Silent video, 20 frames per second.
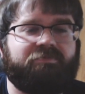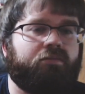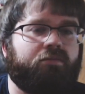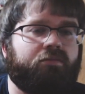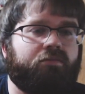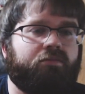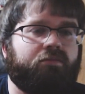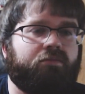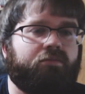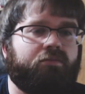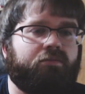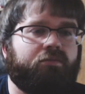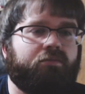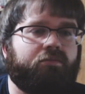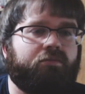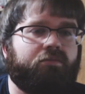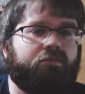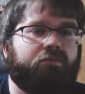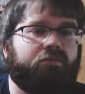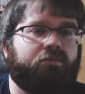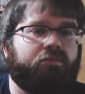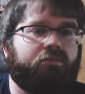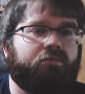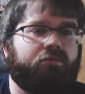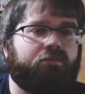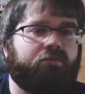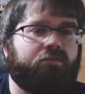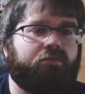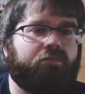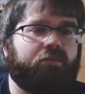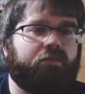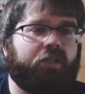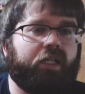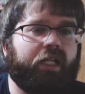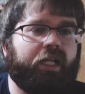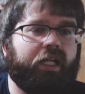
(no one is talking)